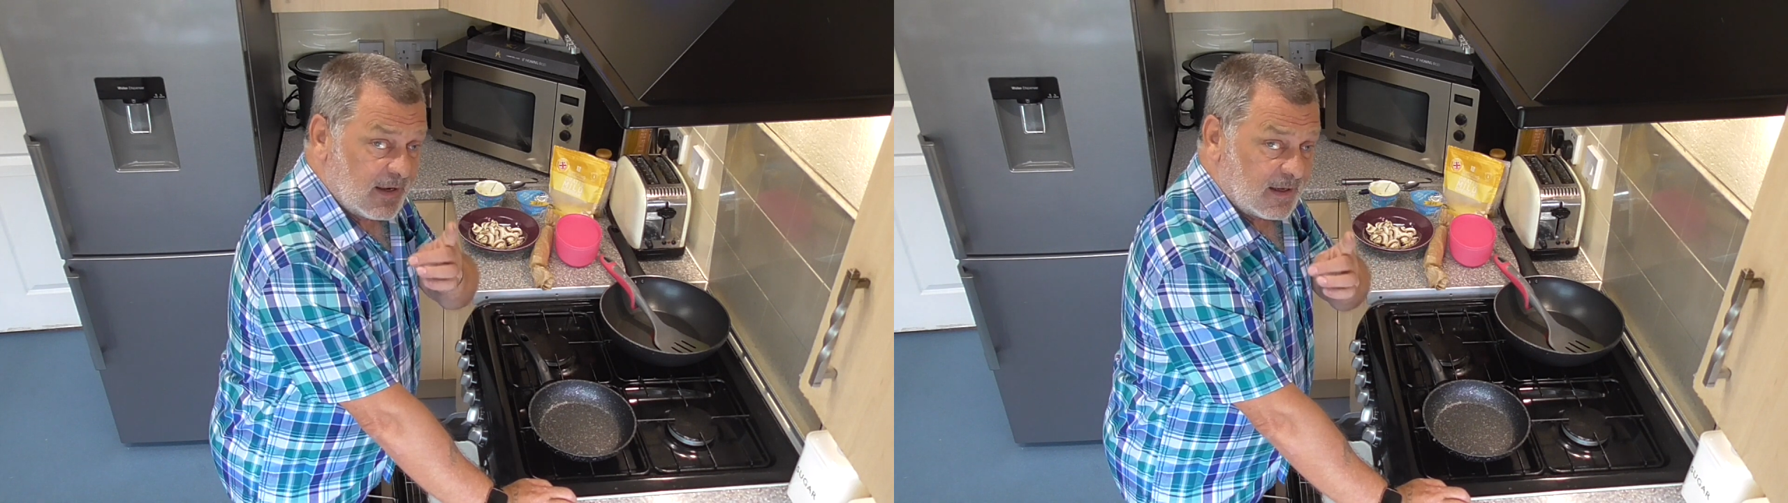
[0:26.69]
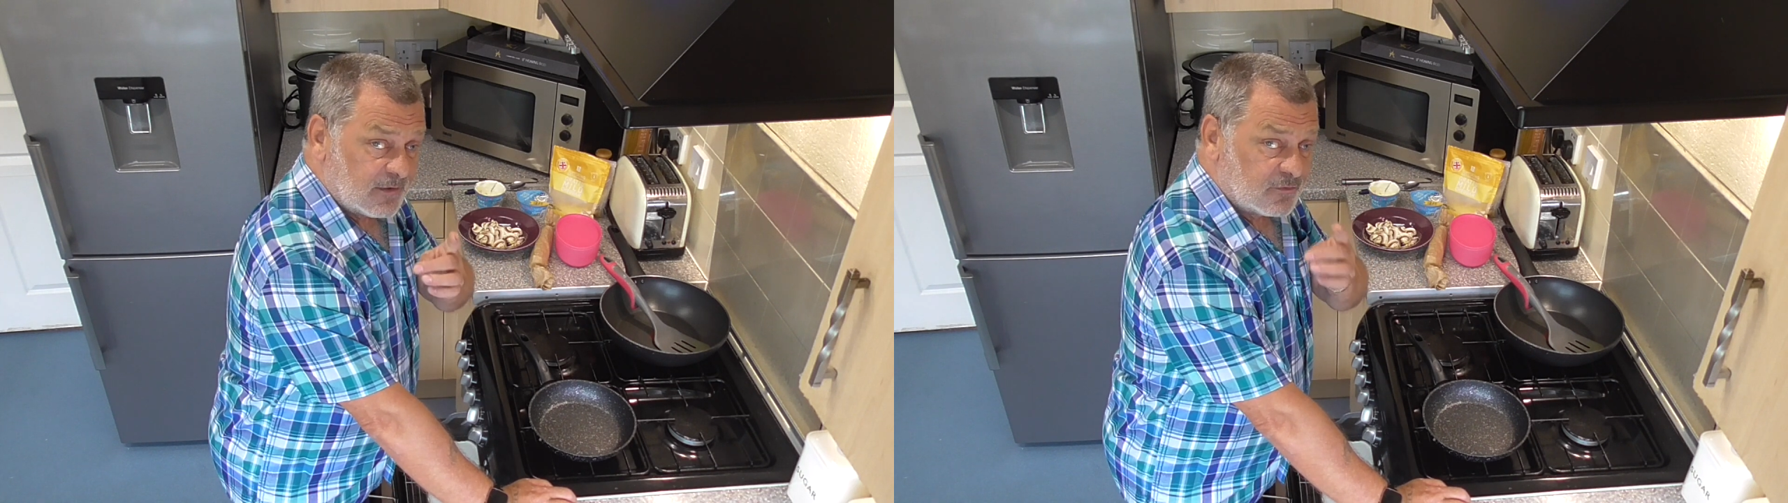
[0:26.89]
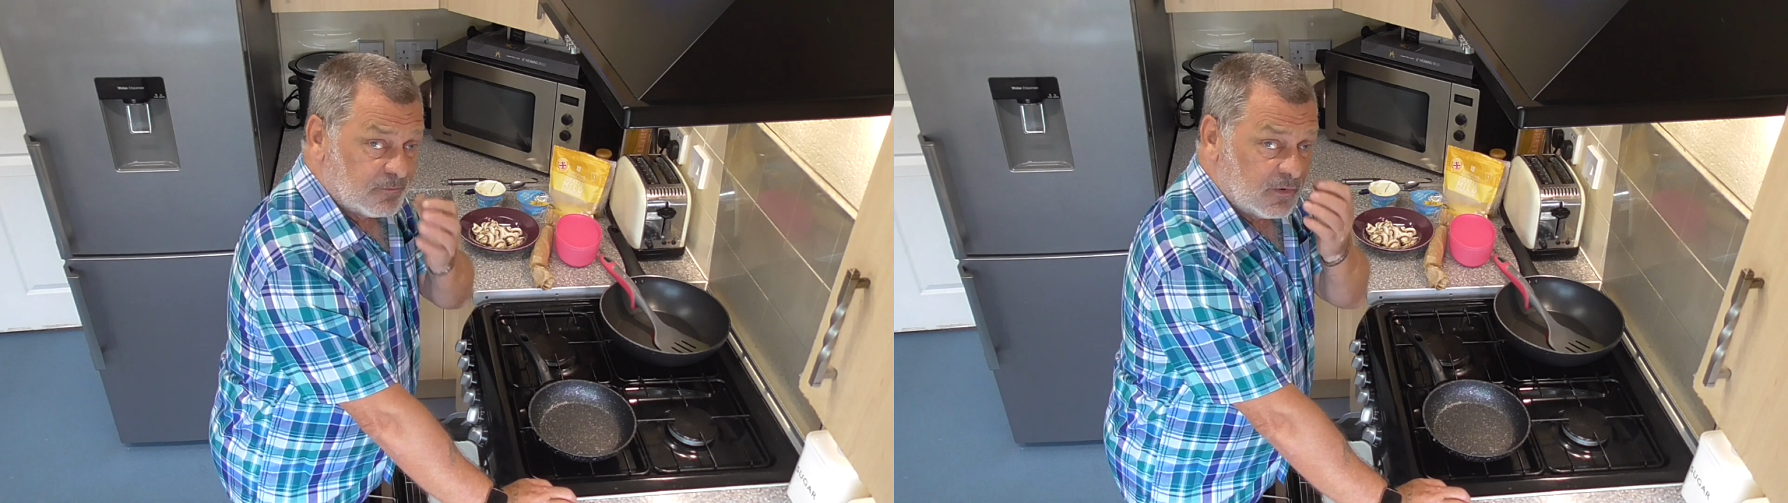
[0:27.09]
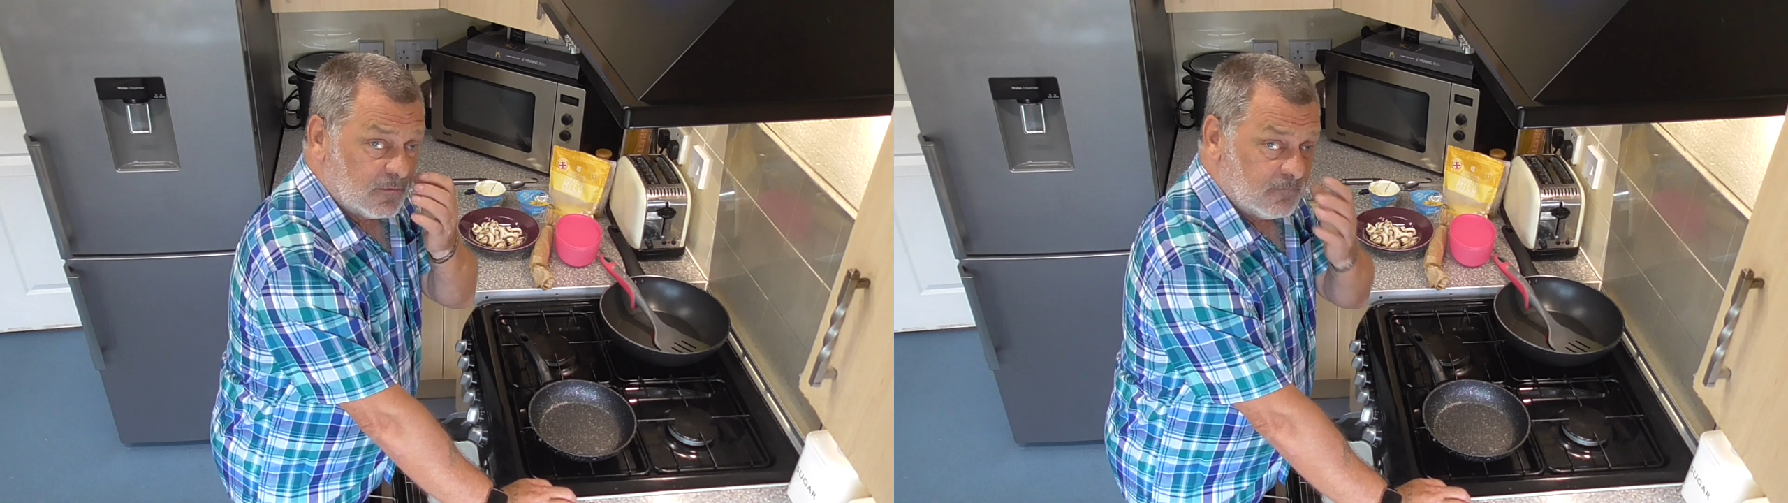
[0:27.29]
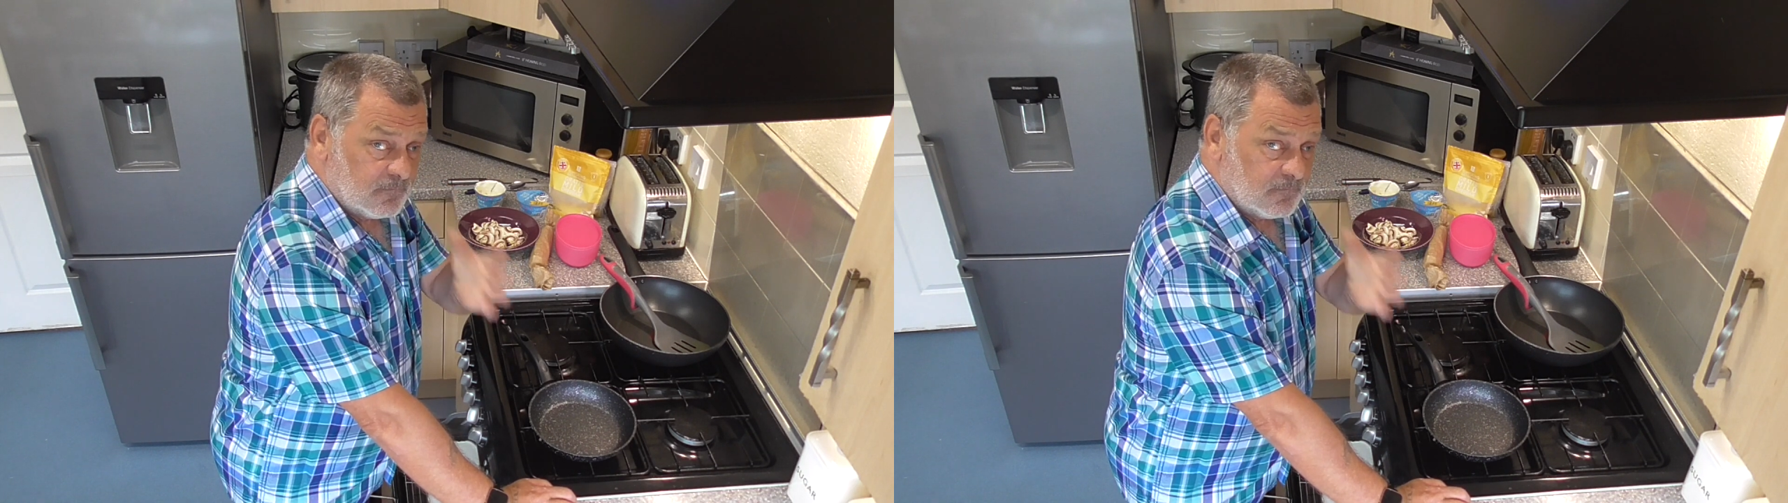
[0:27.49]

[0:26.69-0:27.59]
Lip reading: nice but